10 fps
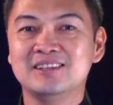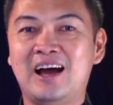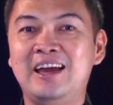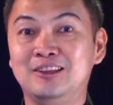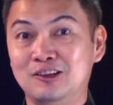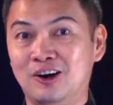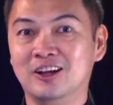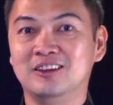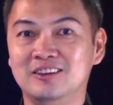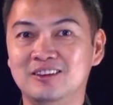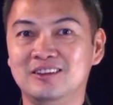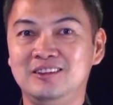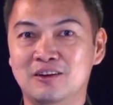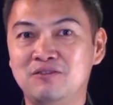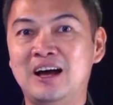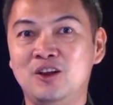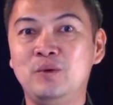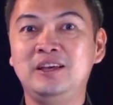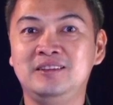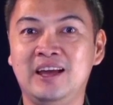Because I thought the
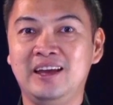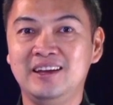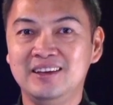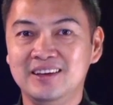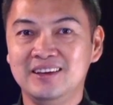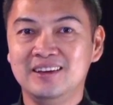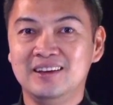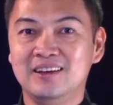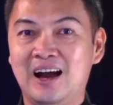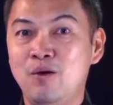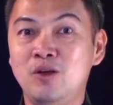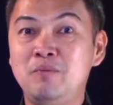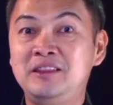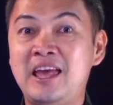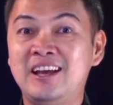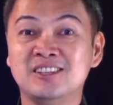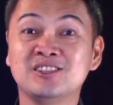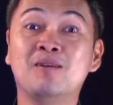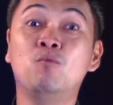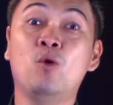following day, I will be
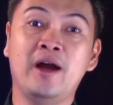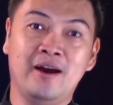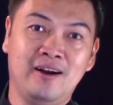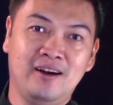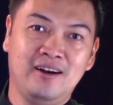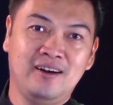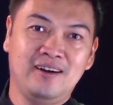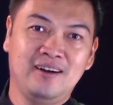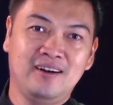taken somewhere.